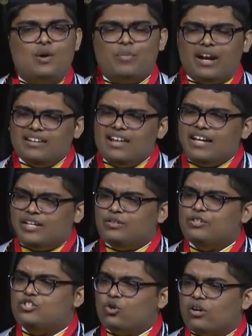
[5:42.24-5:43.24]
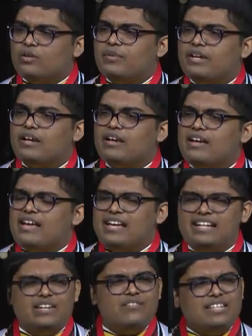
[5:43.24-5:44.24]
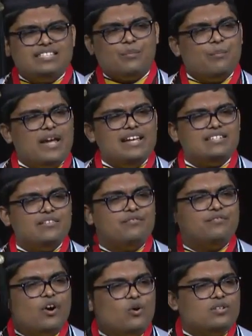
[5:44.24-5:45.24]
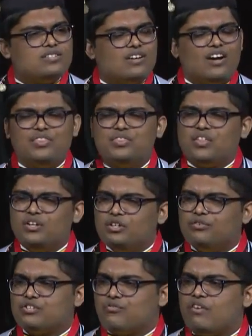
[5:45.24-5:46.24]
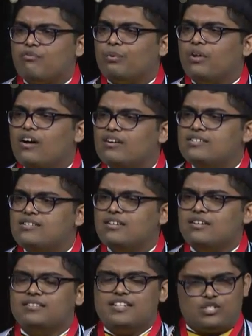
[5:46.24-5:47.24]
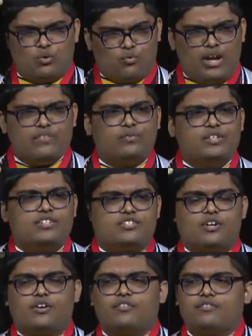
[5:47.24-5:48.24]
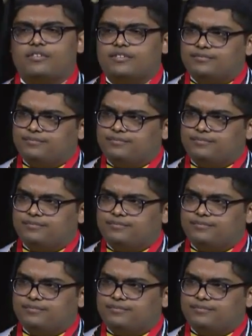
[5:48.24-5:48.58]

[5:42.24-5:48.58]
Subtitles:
But I'd like you to join me in giving these amazing folks a thunderous round of applause they so rightfully deserve.